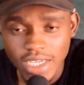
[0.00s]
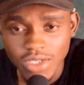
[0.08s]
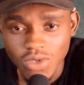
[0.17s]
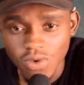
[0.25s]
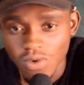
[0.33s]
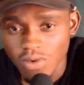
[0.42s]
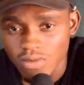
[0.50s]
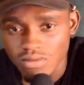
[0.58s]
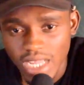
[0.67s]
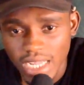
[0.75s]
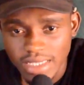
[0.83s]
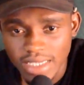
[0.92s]
So
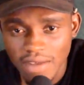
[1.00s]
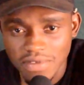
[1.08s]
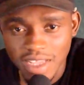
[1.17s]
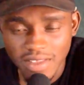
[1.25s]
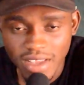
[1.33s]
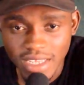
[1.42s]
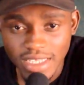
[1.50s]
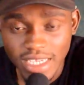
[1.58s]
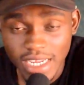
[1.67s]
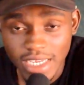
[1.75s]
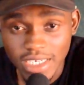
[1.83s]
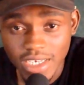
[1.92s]
that's after the
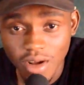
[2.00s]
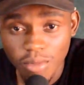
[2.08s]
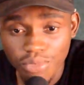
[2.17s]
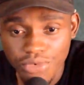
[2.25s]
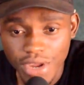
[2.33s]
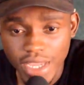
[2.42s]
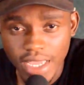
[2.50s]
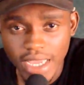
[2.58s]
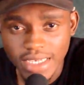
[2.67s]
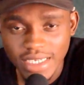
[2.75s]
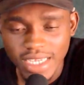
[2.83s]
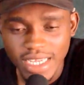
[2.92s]
international break, and